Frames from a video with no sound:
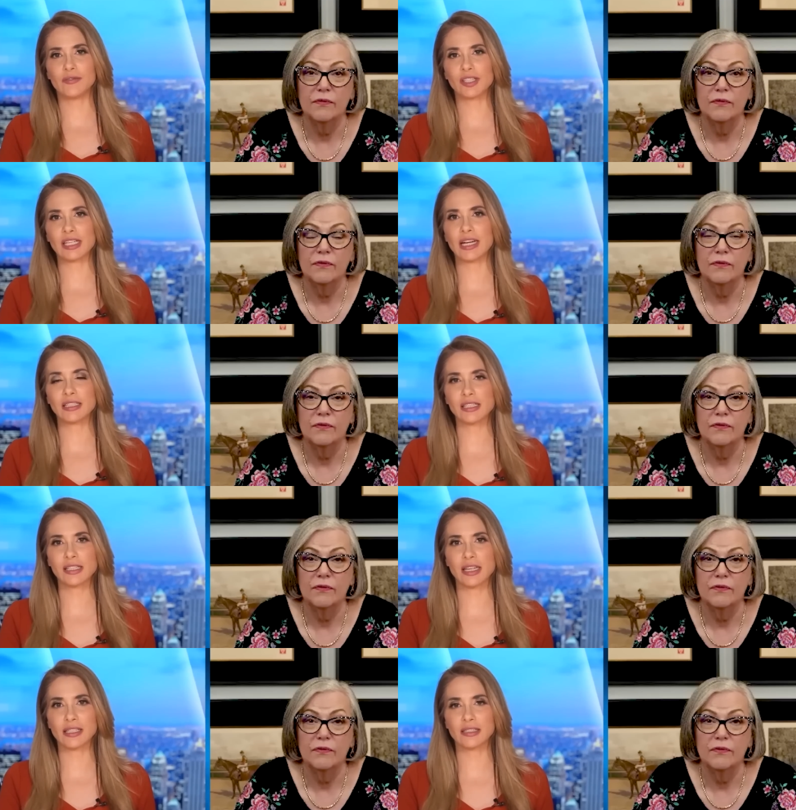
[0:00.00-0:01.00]
Speaker 1: of
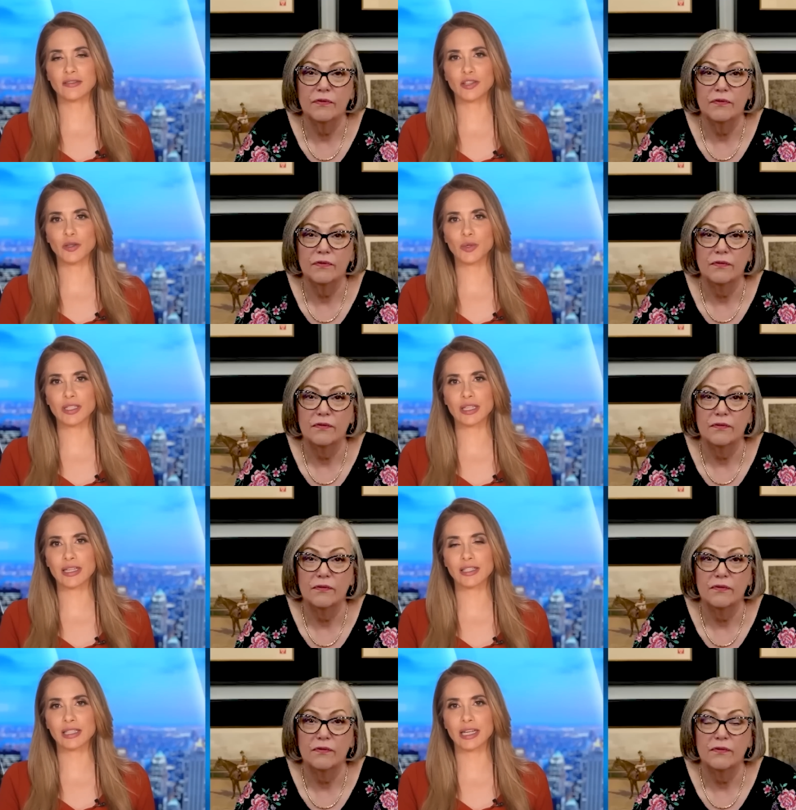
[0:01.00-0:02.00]
status that the U.S.
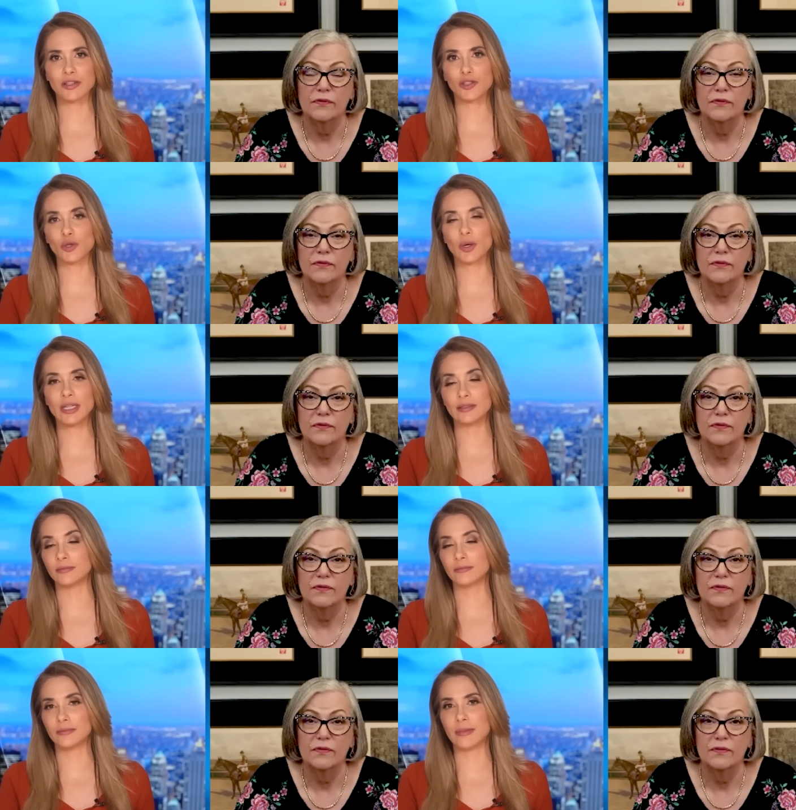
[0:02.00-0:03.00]
has enjoyed
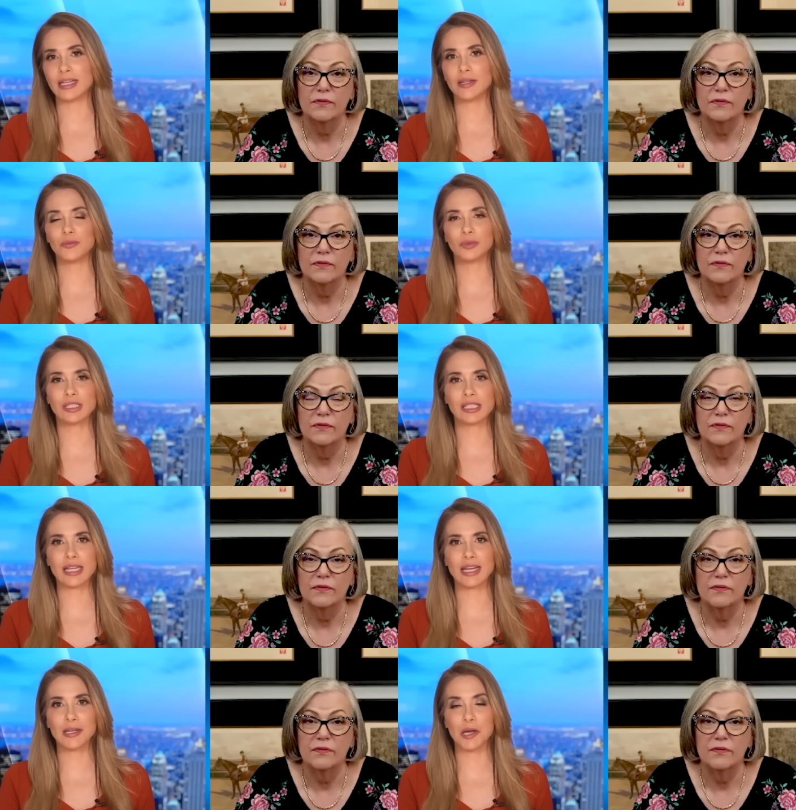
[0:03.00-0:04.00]
and many would
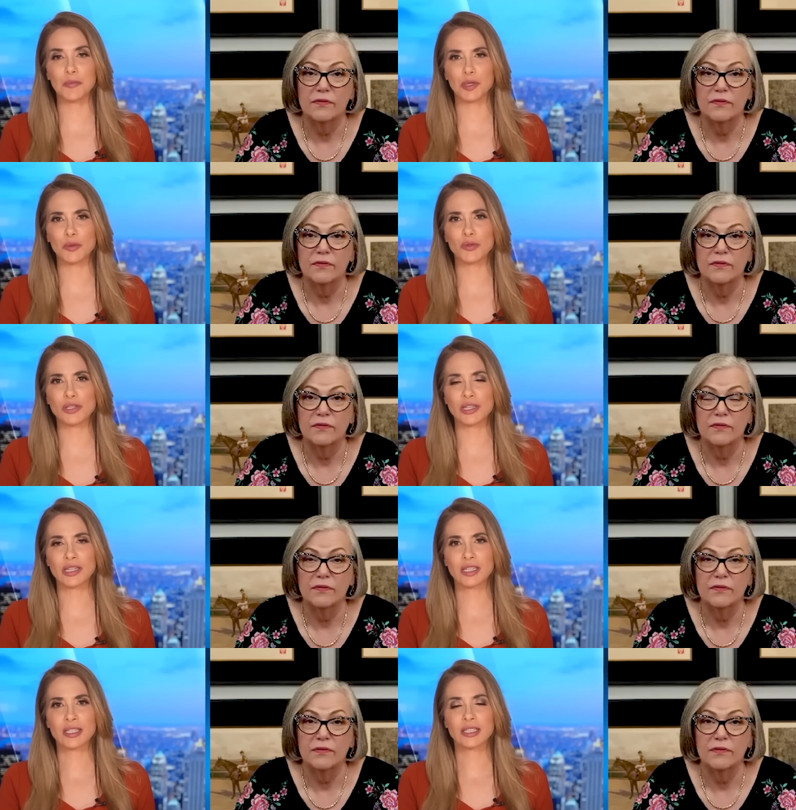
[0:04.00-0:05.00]
say abused.
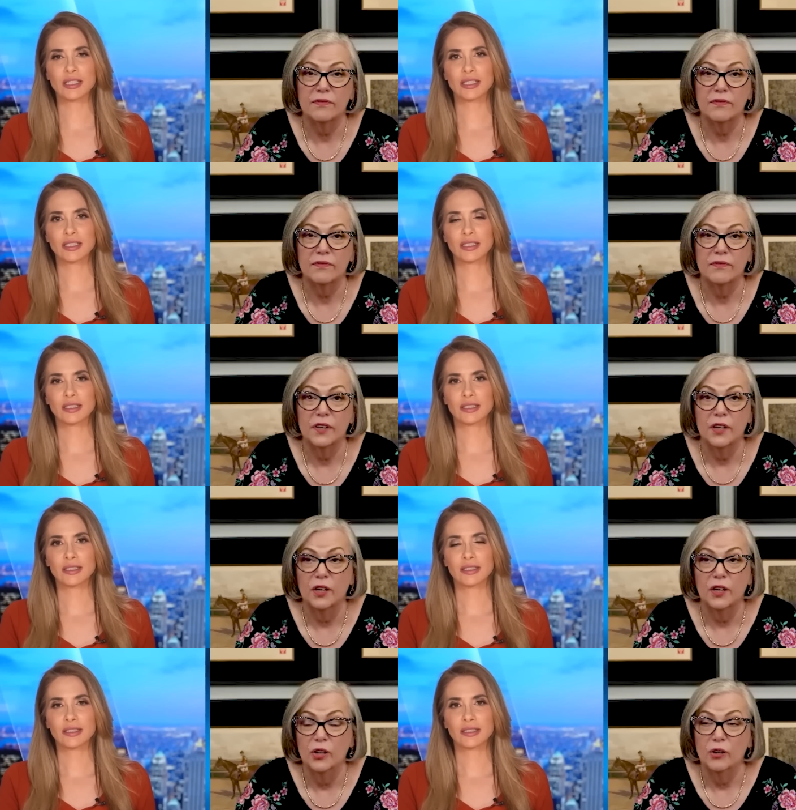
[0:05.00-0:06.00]

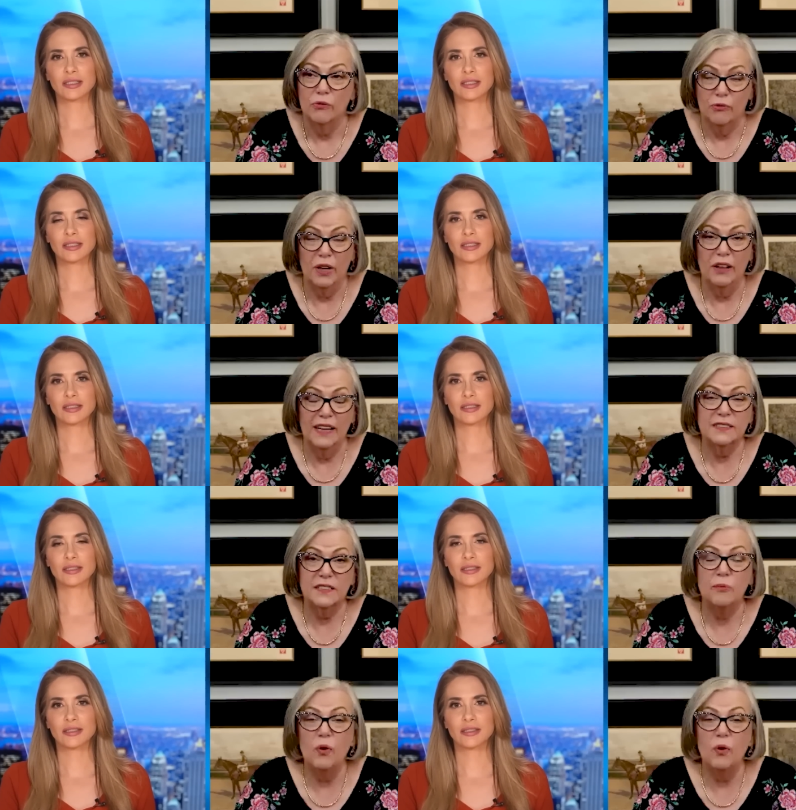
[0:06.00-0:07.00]
Speaker 2: Well, that's the
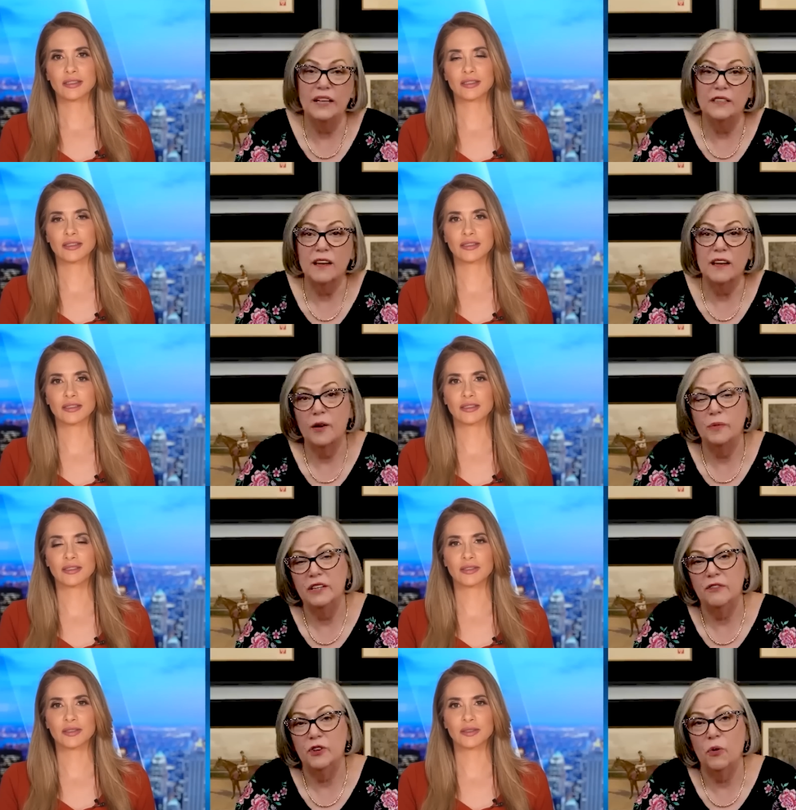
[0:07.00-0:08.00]
point. I mean, if you
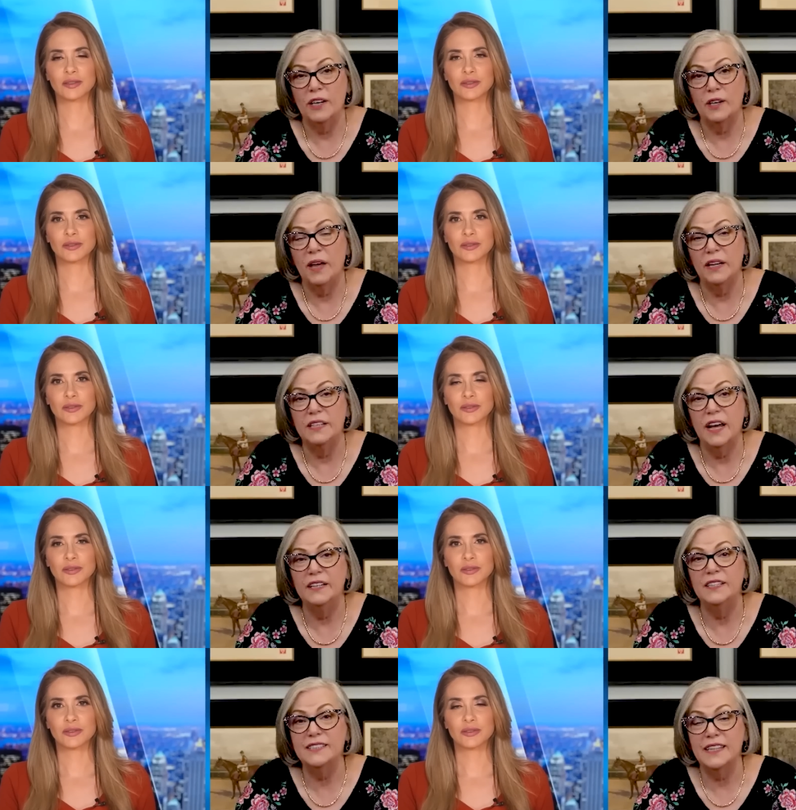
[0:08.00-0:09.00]
want to maintain a
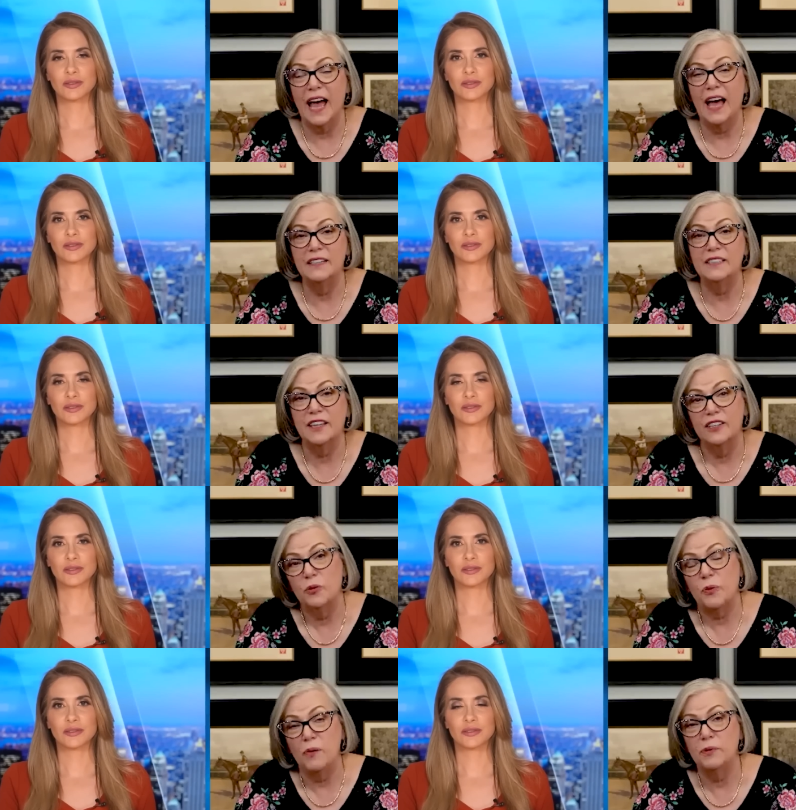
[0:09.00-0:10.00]
status, then you
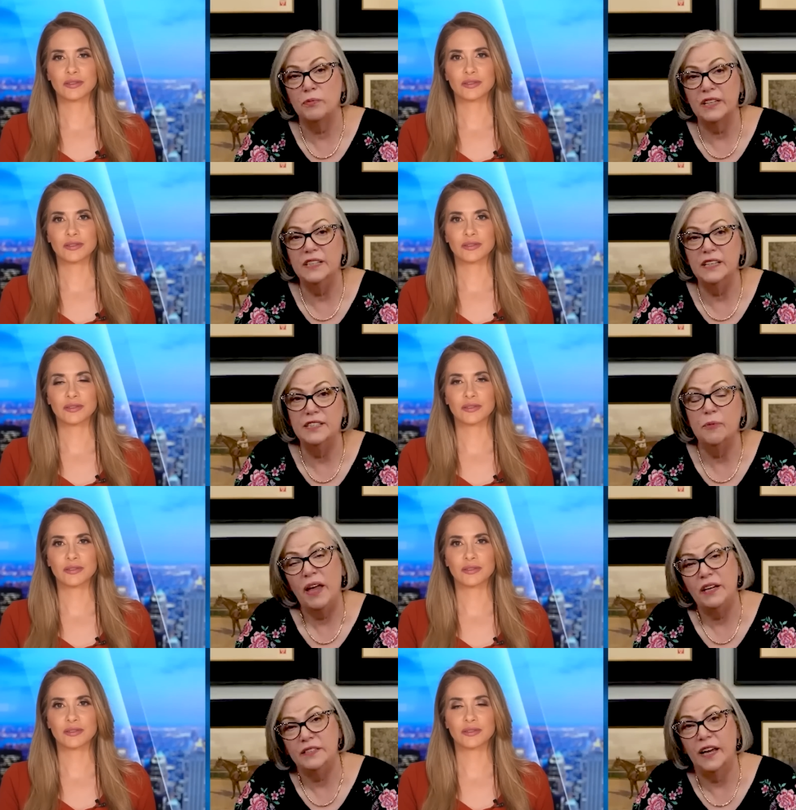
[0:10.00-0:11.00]
probably need to
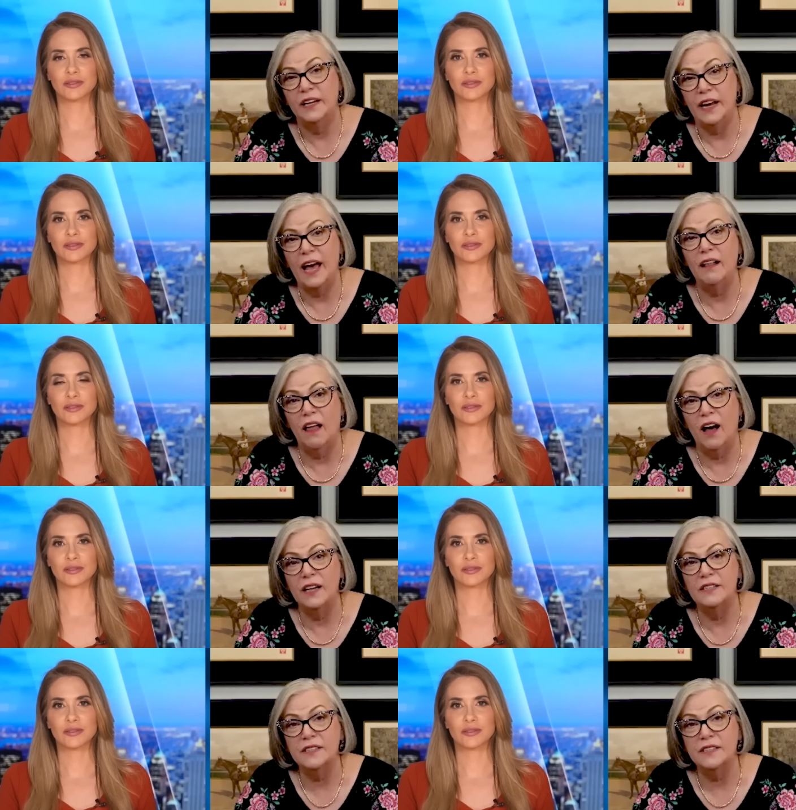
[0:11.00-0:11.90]
maintain allies.